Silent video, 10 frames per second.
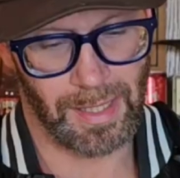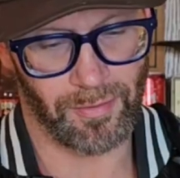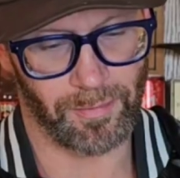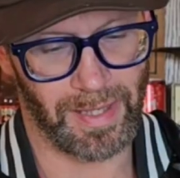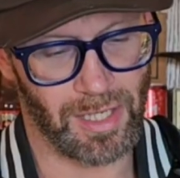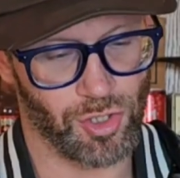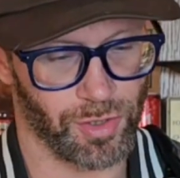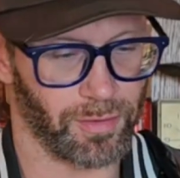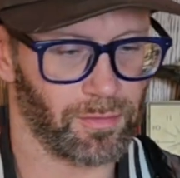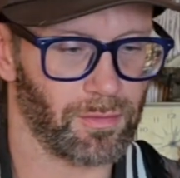I would
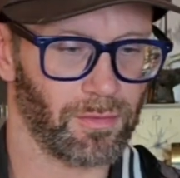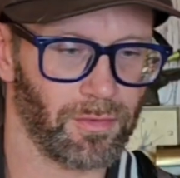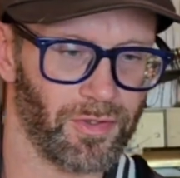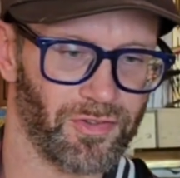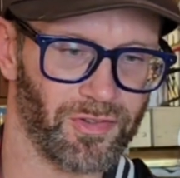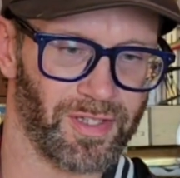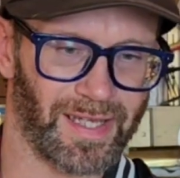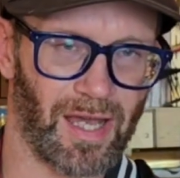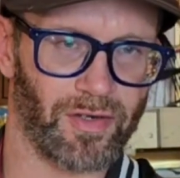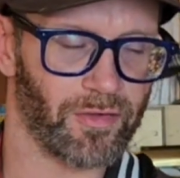imagine this is the
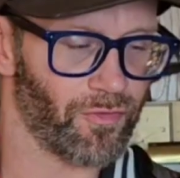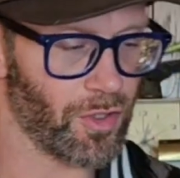counting